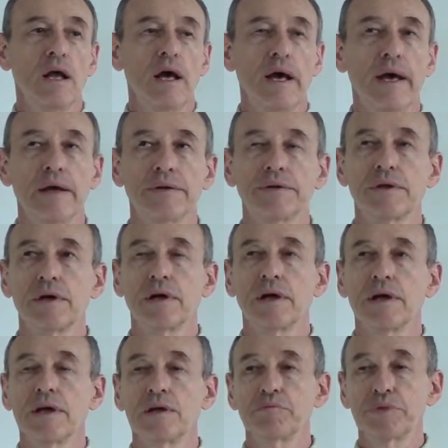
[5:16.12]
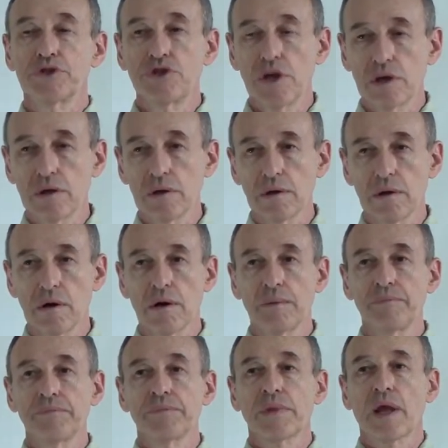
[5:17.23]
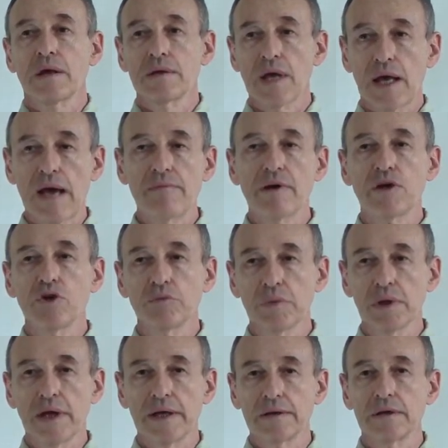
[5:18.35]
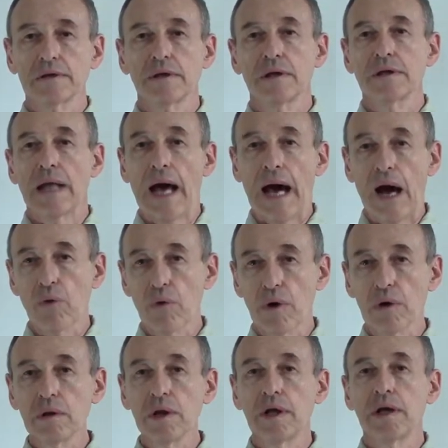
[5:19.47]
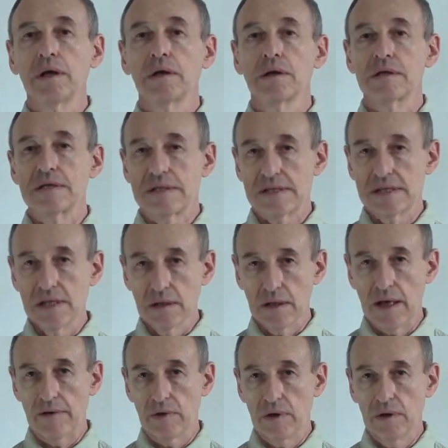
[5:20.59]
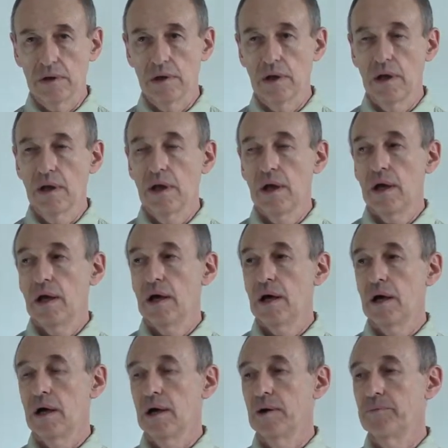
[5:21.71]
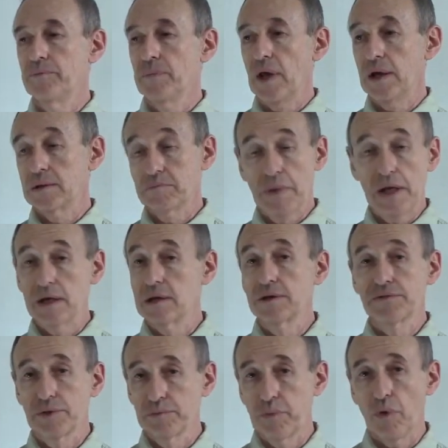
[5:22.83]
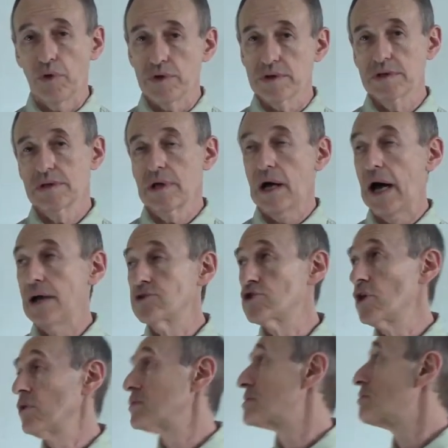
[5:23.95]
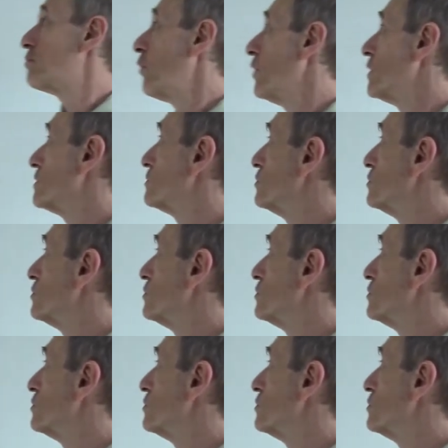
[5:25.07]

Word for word: and uh, in particular they have accumulated an hourly sea level um, at many different points. I chose the point